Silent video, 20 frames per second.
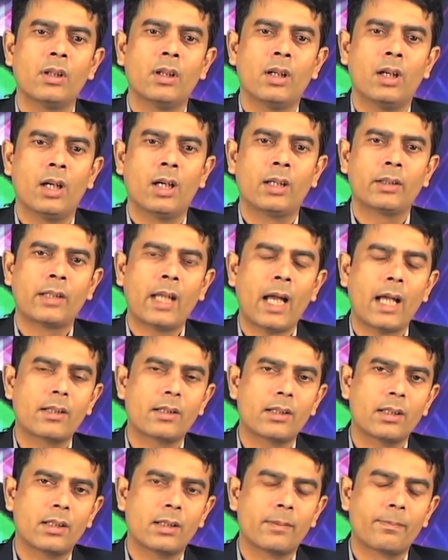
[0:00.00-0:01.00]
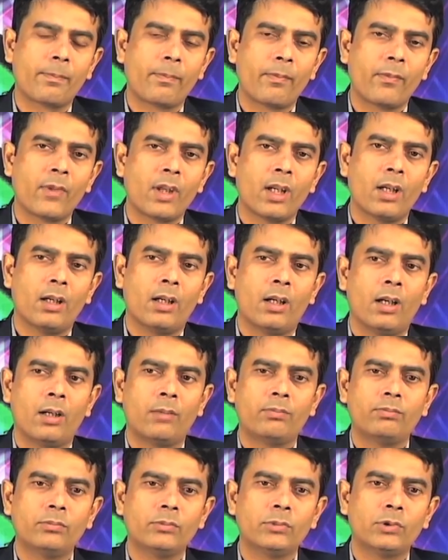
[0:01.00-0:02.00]
that
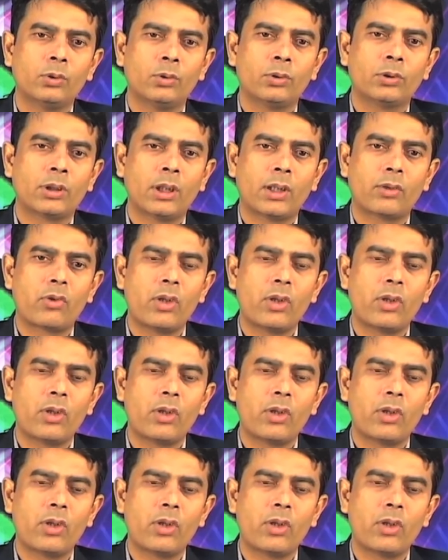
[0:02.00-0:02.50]
the